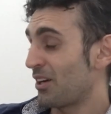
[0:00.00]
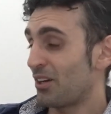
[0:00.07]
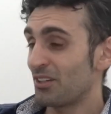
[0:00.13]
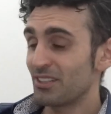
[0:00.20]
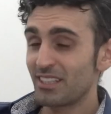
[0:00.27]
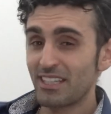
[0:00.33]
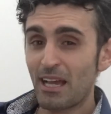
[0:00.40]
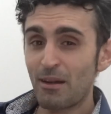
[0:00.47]

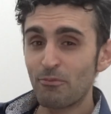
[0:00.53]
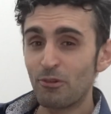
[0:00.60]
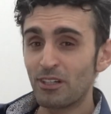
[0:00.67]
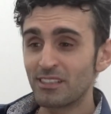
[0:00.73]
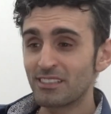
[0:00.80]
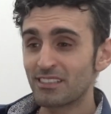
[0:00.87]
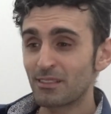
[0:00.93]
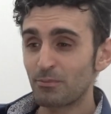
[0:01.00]
on the M
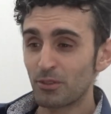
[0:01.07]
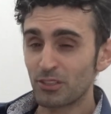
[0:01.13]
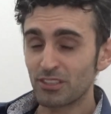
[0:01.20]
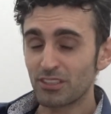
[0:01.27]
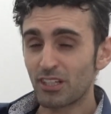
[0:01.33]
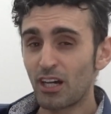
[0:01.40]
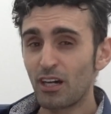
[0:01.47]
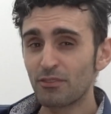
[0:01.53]
ones, because
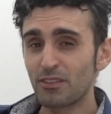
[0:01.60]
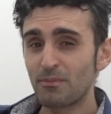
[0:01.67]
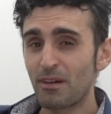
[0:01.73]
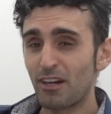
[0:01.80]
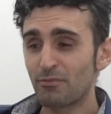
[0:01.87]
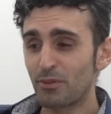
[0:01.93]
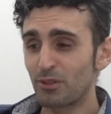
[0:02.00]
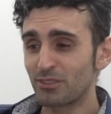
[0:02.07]
it's half the
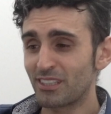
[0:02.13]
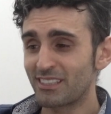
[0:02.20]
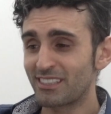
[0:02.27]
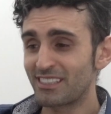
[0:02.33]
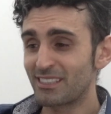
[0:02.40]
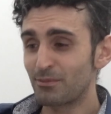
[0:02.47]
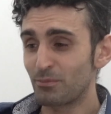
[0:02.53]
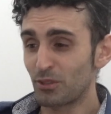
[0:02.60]
amount of
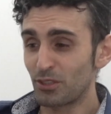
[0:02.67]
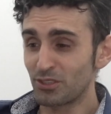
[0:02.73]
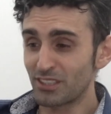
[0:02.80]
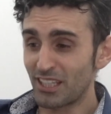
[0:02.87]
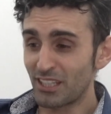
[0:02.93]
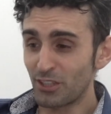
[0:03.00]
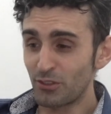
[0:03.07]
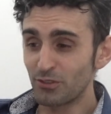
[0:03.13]
processes, because
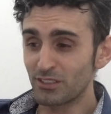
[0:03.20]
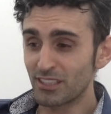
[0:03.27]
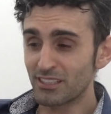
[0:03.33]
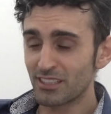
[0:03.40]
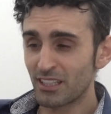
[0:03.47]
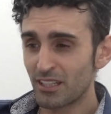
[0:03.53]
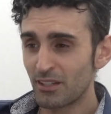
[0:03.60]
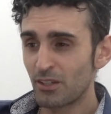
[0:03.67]
it
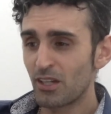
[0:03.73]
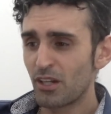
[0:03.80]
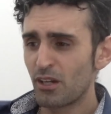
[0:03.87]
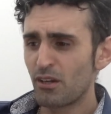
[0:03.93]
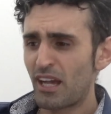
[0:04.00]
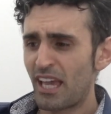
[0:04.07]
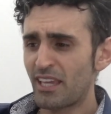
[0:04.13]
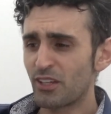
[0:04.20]
uses
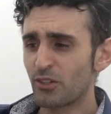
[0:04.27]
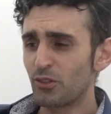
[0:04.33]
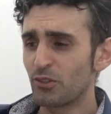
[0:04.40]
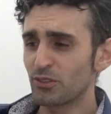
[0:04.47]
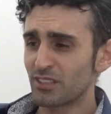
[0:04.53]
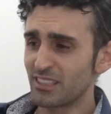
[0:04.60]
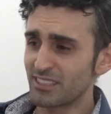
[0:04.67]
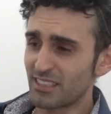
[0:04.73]
eight
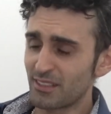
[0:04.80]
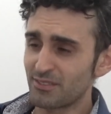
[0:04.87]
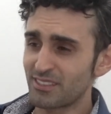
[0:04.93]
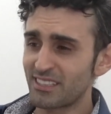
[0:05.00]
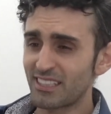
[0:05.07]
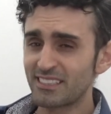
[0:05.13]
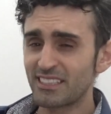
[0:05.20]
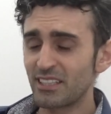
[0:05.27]
cores instead of
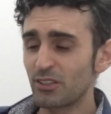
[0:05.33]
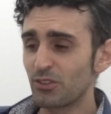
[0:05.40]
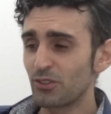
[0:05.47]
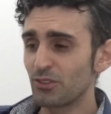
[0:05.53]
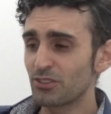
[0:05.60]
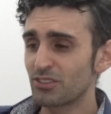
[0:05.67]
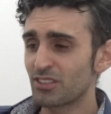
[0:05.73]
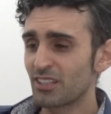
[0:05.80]
sixteen
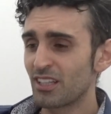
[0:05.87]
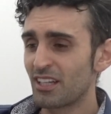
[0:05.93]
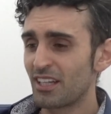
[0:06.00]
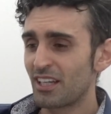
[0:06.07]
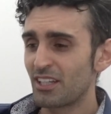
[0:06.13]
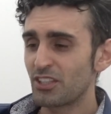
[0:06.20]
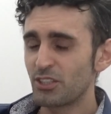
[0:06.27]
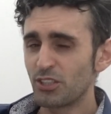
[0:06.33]
cores,
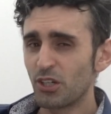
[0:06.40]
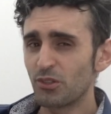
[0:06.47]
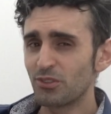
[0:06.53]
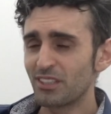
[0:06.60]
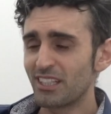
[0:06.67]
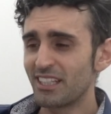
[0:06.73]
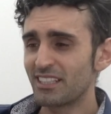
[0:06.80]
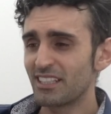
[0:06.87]
you don't
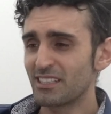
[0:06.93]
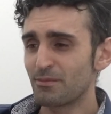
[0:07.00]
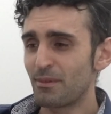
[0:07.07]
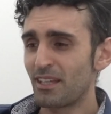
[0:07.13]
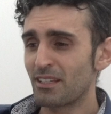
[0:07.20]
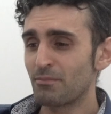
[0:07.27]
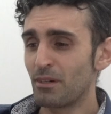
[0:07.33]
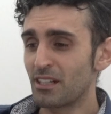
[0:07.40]
need as
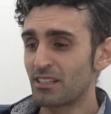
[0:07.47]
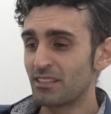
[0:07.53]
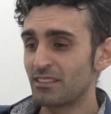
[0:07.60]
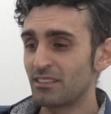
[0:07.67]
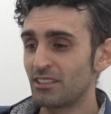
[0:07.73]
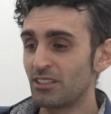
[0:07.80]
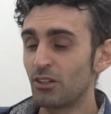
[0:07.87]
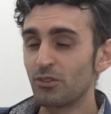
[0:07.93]
much,
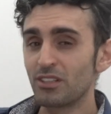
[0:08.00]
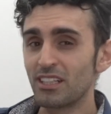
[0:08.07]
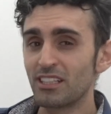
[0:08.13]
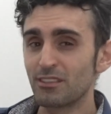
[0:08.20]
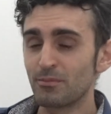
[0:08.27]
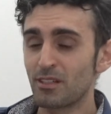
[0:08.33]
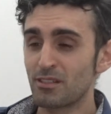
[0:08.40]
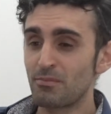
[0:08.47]
you don't need
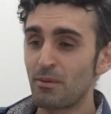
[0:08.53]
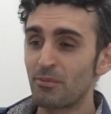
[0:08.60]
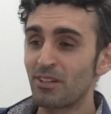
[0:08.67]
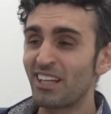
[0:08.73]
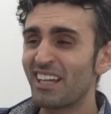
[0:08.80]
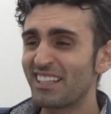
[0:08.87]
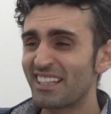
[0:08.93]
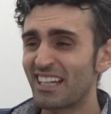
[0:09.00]
as much
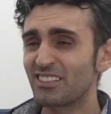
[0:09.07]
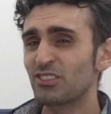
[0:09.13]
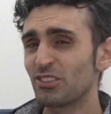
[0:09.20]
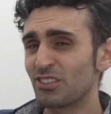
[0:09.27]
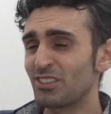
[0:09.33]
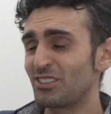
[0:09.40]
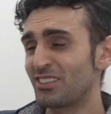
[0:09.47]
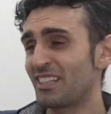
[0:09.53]
memory. That's not
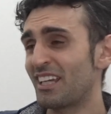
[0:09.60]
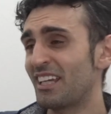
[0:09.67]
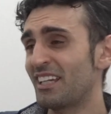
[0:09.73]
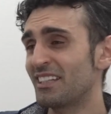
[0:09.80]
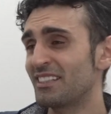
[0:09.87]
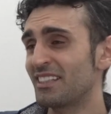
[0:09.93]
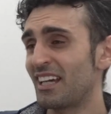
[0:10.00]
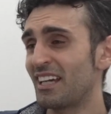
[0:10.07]
to
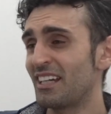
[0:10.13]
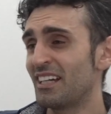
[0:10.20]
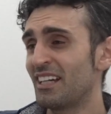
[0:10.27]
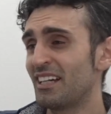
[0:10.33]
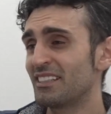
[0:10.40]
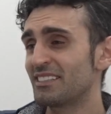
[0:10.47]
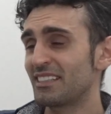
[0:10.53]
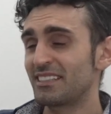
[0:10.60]
say that
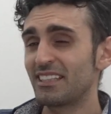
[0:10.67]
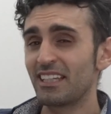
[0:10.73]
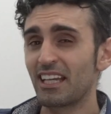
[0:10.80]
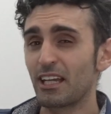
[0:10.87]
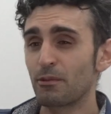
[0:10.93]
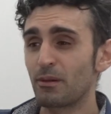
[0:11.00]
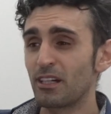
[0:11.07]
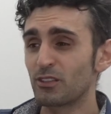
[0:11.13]
sixteen
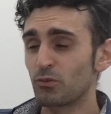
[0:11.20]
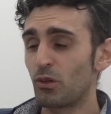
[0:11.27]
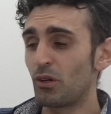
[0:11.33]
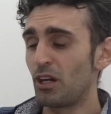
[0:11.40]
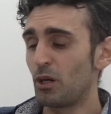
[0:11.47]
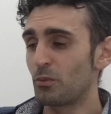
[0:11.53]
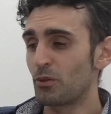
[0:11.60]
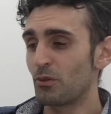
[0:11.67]
gigabytes won't
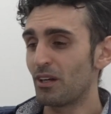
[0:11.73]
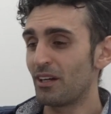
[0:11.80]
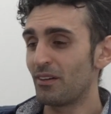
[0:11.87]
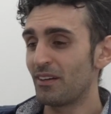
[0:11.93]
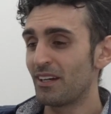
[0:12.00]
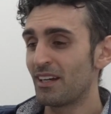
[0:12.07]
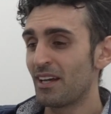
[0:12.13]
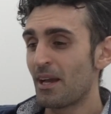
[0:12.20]
help you
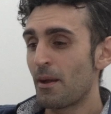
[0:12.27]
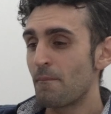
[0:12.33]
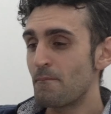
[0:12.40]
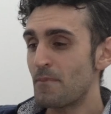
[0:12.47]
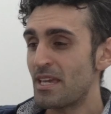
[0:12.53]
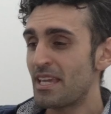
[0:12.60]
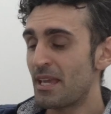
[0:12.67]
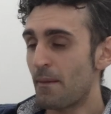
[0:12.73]
out.
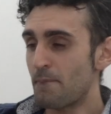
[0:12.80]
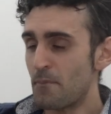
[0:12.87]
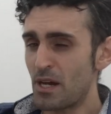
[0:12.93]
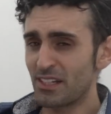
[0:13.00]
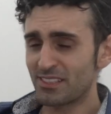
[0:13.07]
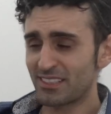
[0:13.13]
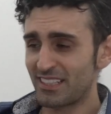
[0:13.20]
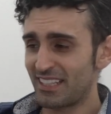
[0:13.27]
Me
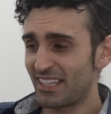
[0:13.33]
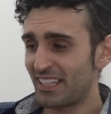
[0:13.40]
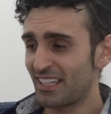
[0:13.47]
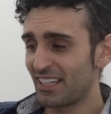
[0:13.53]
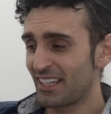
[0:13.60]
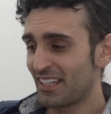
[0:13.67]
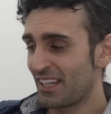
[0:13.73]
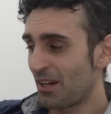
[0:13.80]

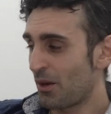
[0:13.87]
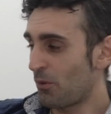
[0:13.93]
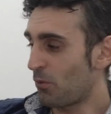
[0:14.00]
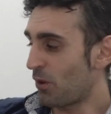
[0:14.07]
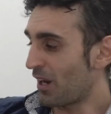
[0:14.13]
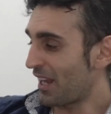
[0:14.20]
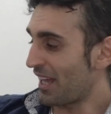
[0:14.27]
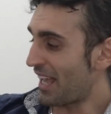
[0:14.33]
personally,
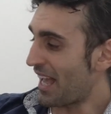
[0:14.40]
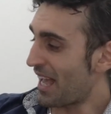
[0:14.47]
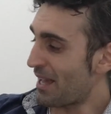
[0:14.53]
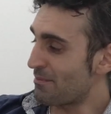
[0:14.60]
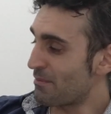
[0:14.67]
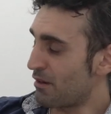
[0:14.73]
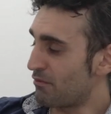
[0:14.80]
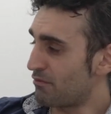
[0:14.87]
while I
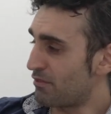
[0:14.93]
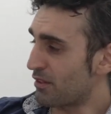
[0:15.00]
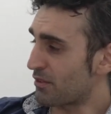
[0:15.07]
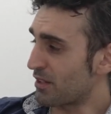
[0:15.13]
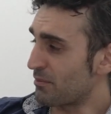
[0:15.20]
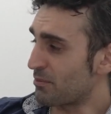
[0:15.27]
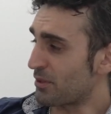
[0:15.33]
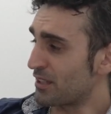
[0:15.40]
am
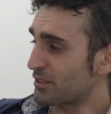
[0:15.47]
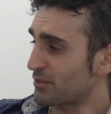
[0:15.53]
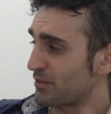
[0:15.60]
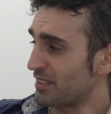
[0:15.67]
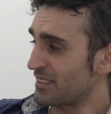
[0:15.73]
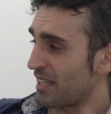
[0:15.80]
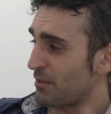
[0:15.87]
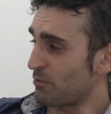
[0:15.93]
very impressed with
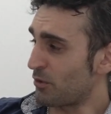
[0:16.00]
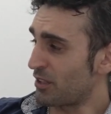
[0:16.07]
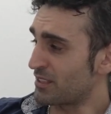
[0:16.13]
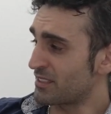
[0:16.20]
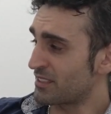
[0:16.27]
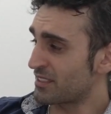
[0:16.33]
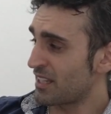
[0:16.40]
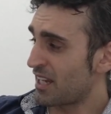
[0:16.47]
these M
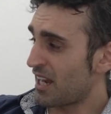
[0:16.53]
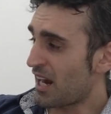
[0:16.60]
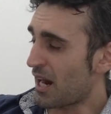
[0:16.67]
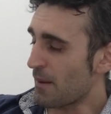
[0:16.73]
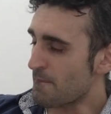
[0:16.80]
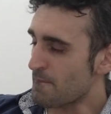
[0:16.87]
ones, I